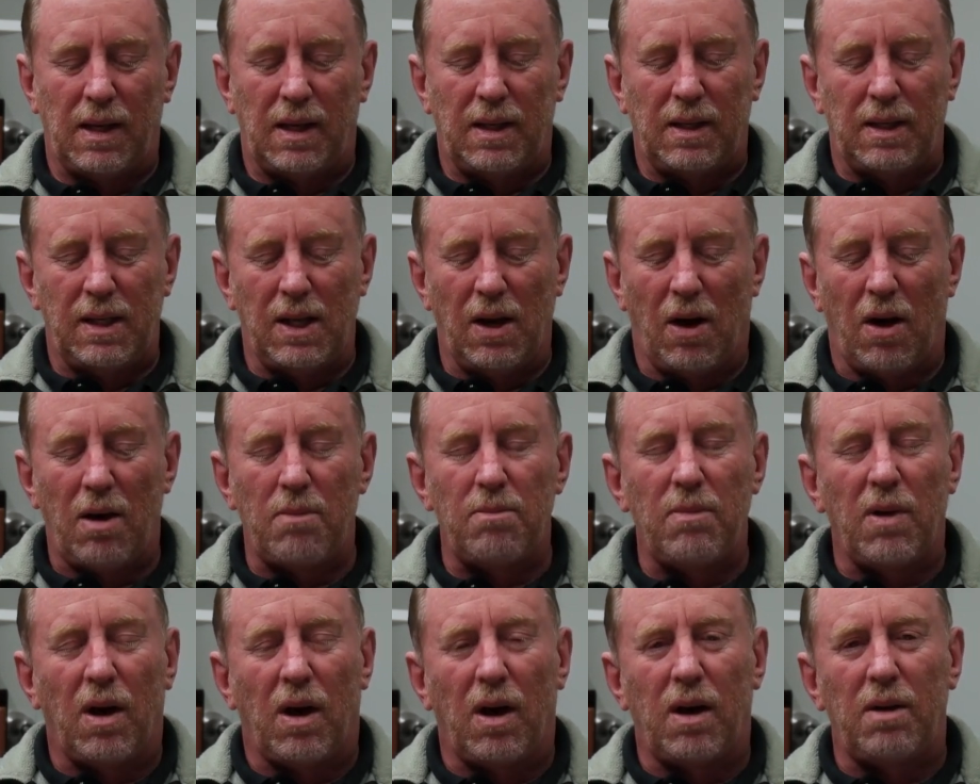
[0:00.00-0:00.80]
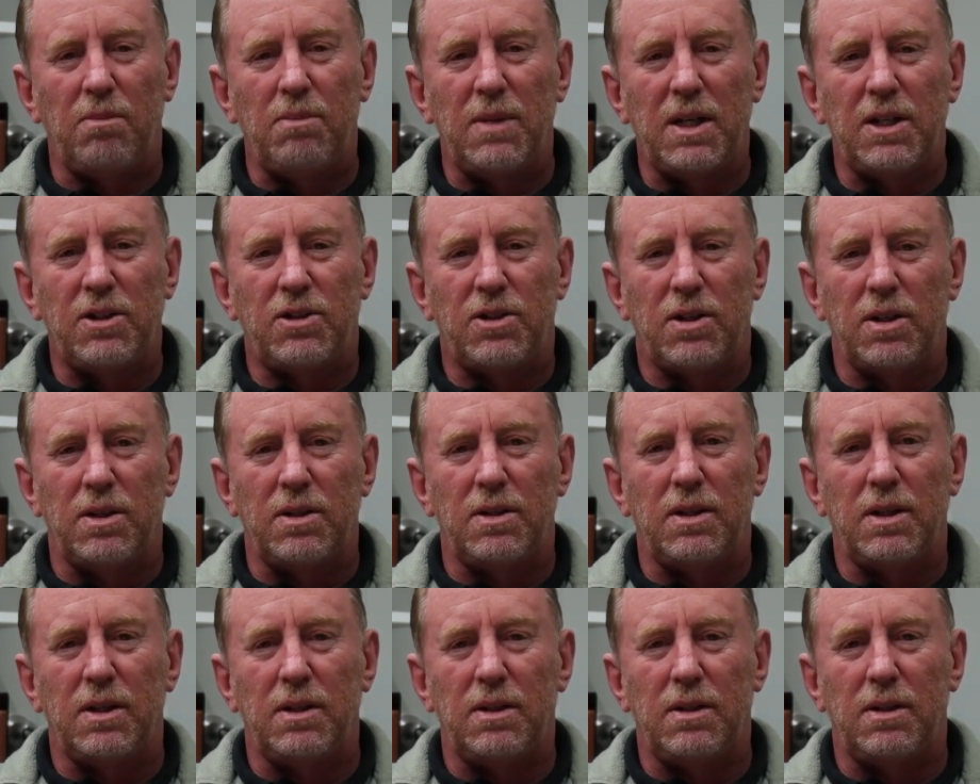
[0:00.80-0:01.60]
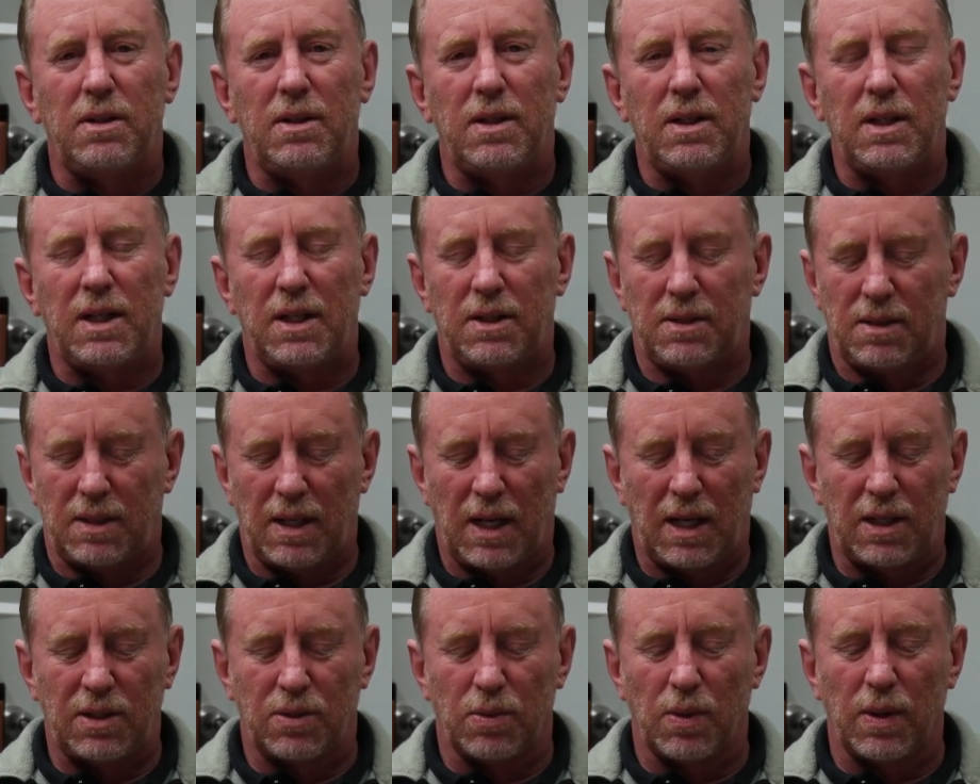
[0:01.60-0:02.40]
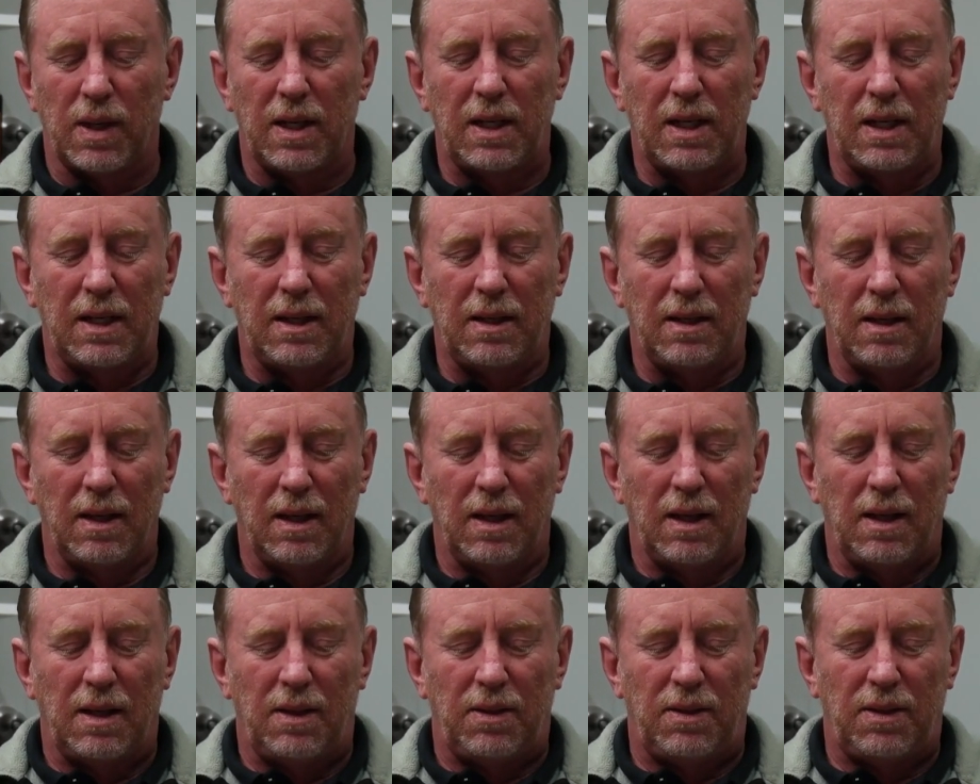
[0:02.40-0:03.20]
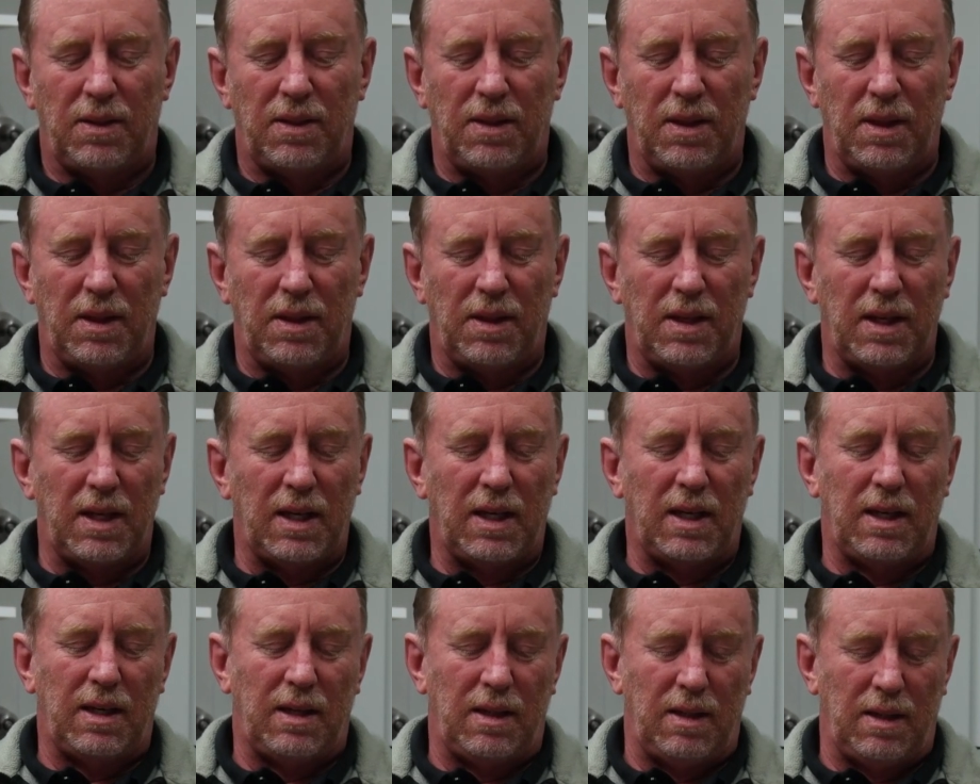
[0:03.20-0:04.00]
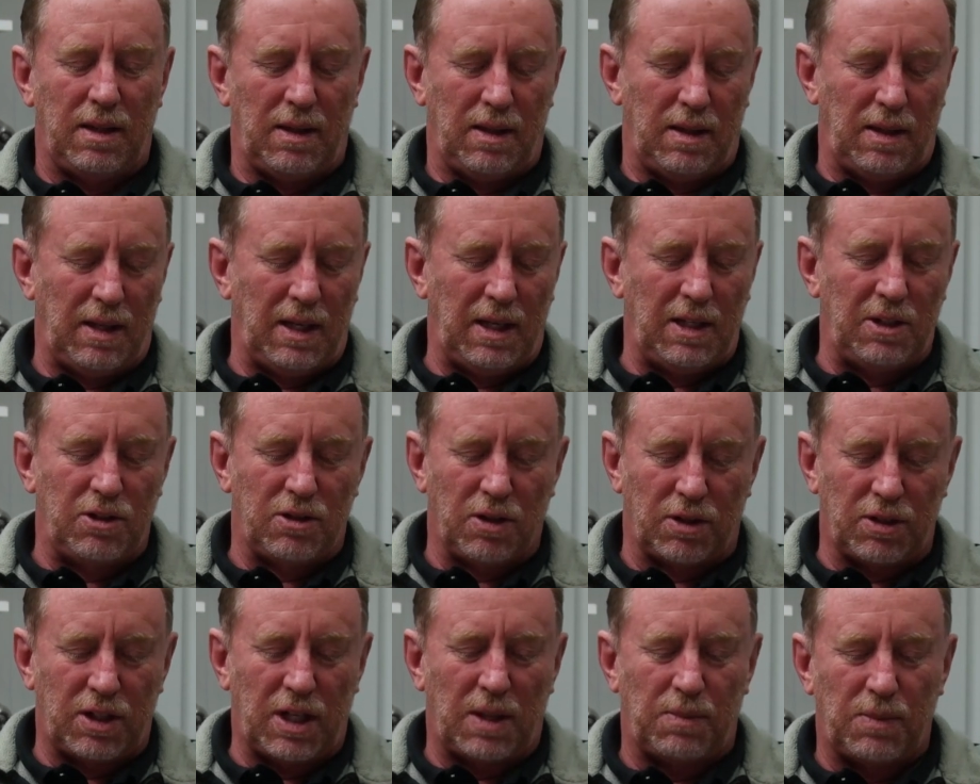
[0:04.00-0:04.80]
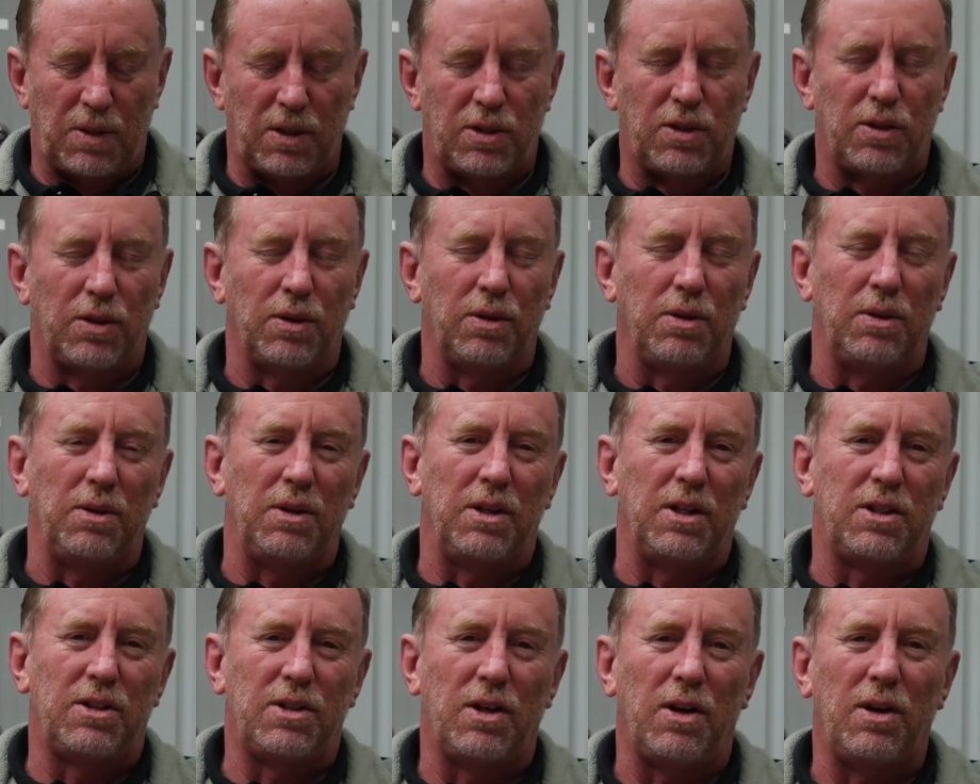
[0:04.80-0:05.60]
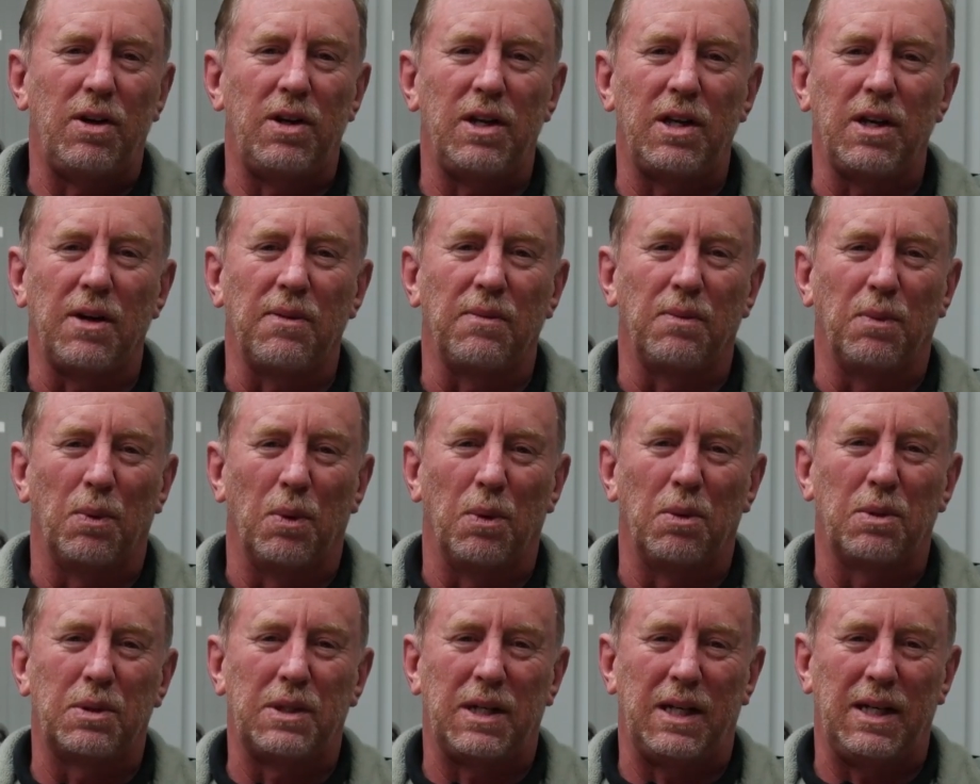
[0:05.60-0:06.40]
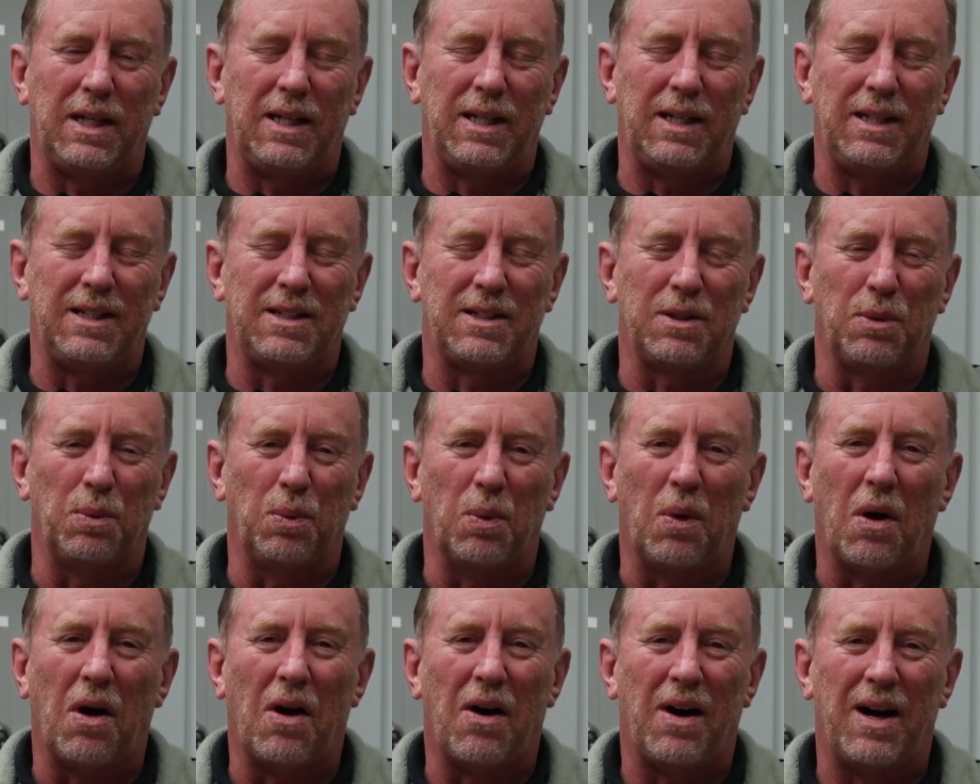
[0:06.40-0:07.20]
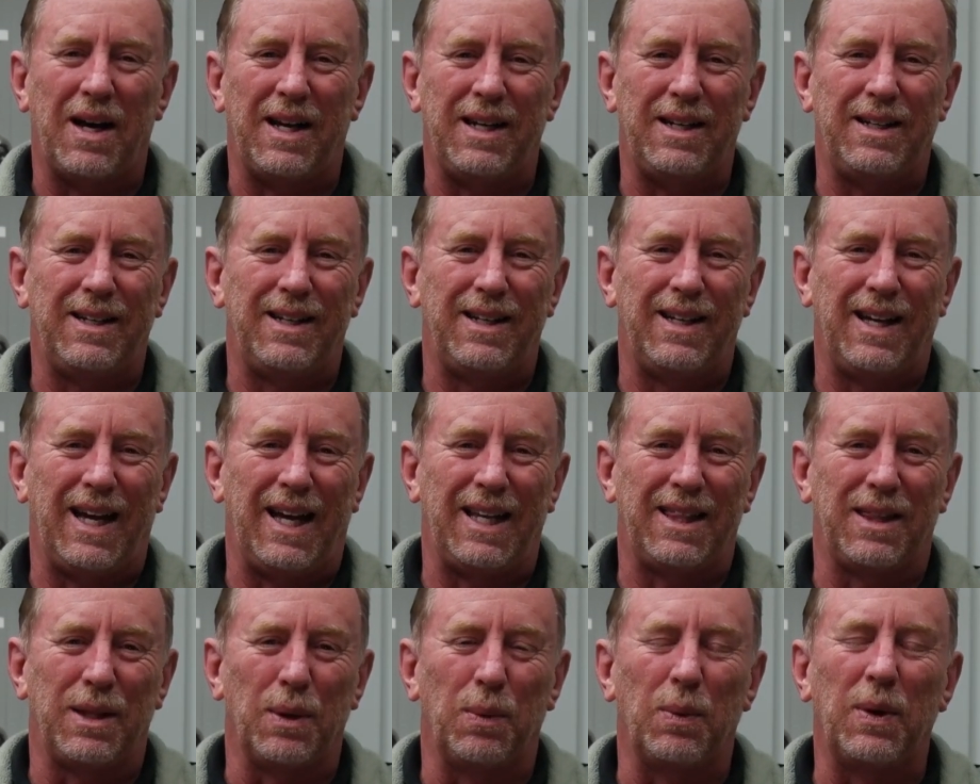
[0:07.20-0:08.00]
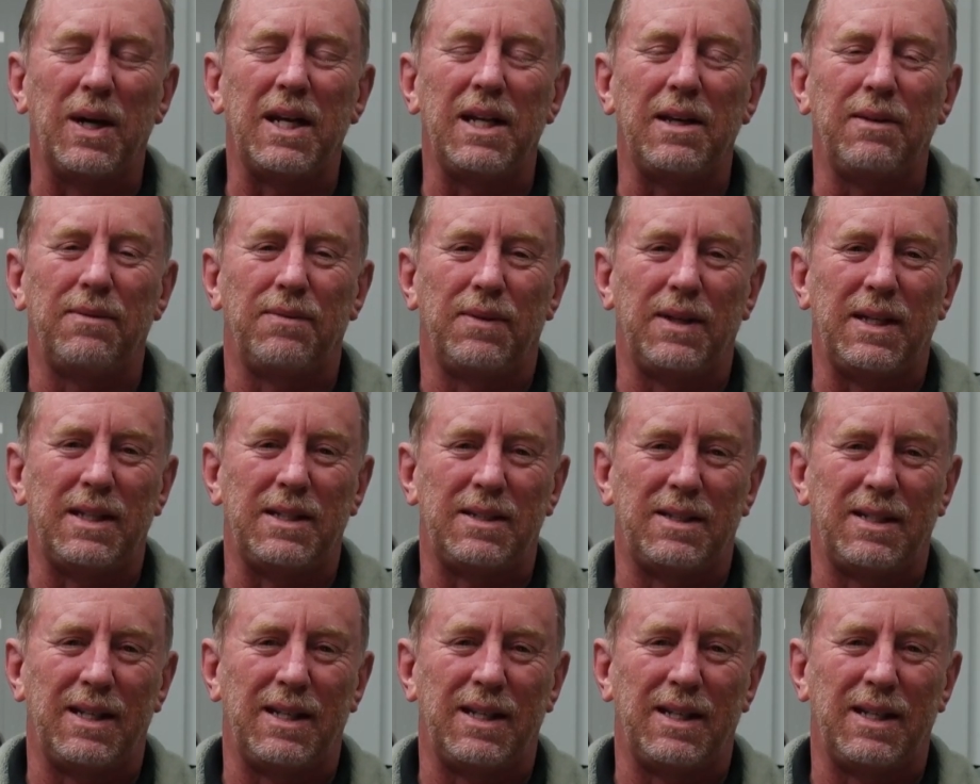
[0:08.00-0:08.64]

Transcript: Now, I'm, I mentioned in yesterday's reading, the in John chapter two, the turning of water into wine at the wedding feast